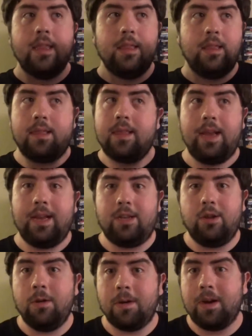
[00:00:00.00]
they
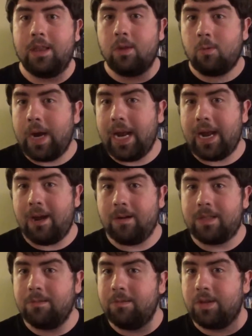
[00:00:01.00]
took the White
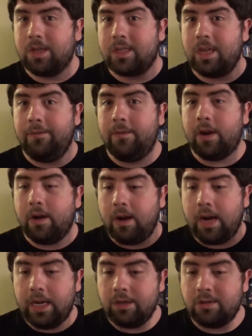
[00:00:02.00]
House. It was just a
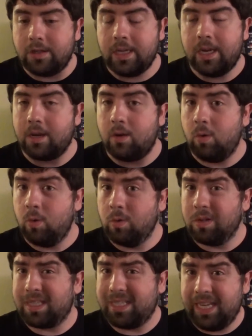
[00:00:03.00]
very interesting and
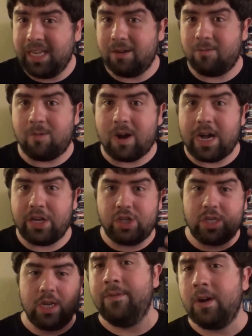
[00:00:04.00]
cool scene to
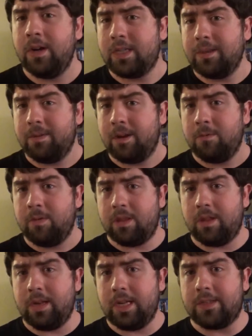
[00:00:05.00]
watch. Very similar with
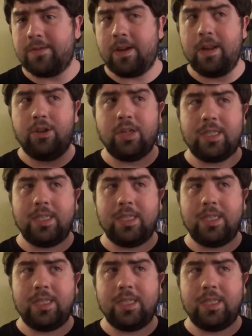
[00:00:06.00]
London Has Fallen, just